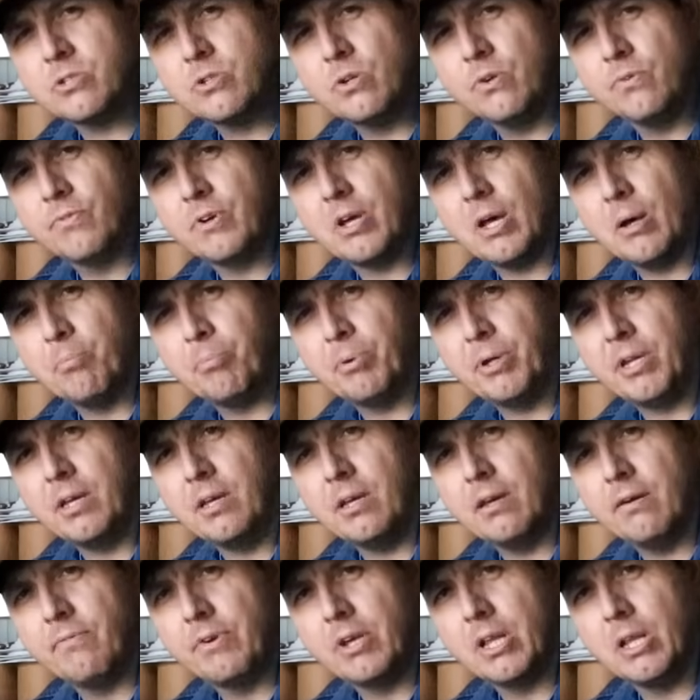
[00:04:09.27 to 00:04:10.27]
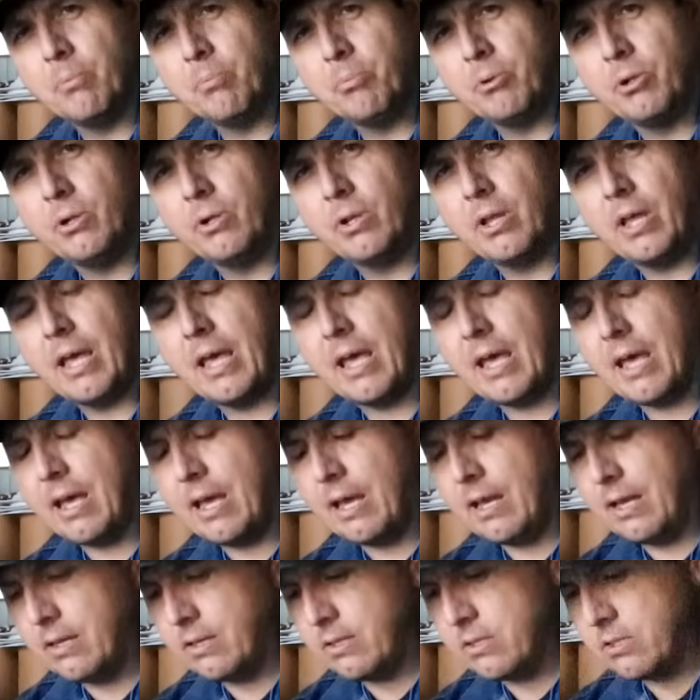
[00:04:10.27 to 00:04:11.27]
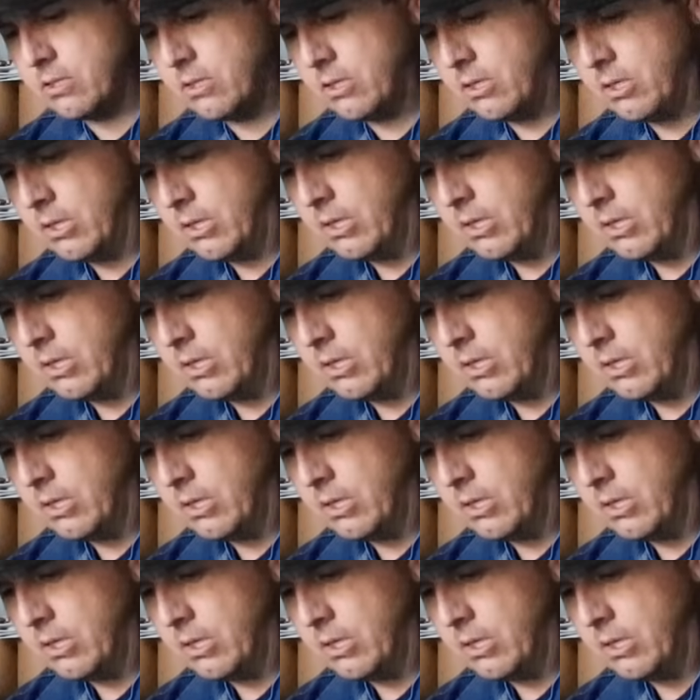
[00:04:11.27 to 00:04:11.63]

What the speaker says: Stove Company available at